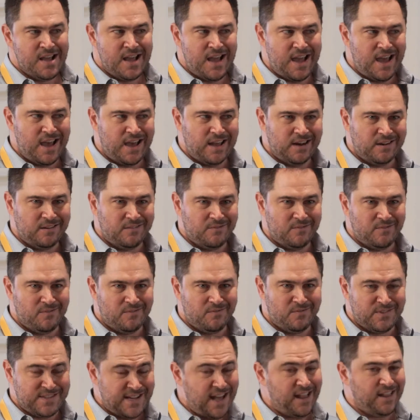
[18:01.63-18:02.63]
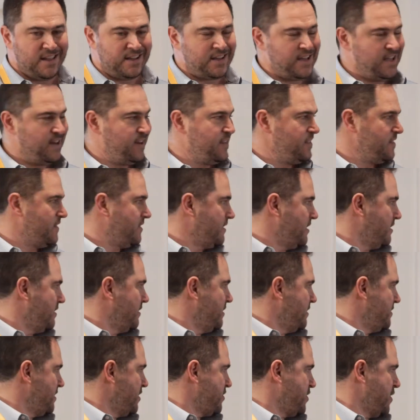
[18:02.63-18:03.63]
And Vitalik and
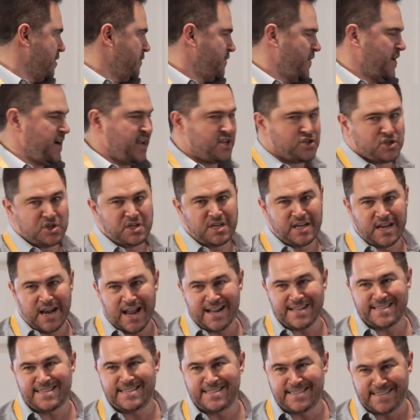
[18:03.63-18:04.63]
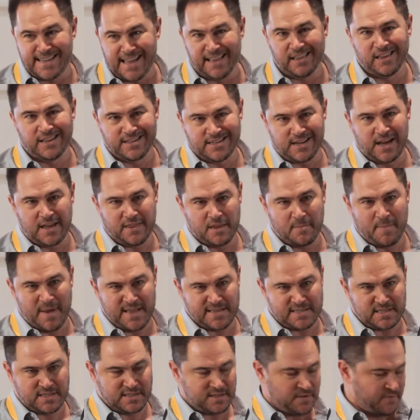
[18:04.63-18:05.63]
the Ethereum Foundation did not sell it on the
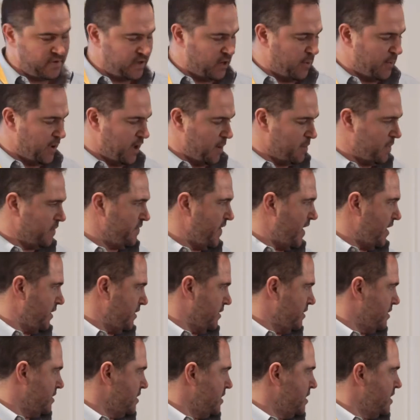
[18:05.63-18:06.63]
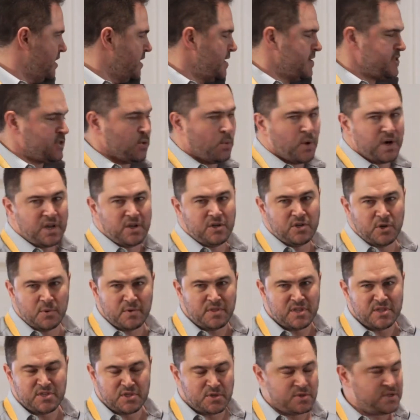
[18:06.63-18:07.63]
basis of it going up in value. So what do you do
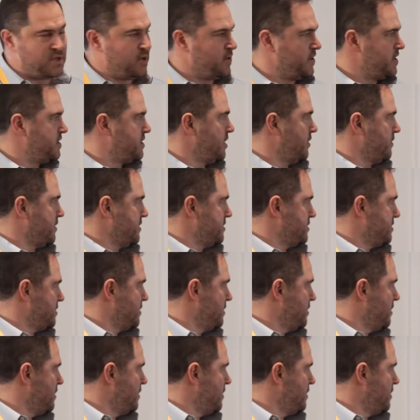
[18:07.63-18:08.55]
with these utility tokens?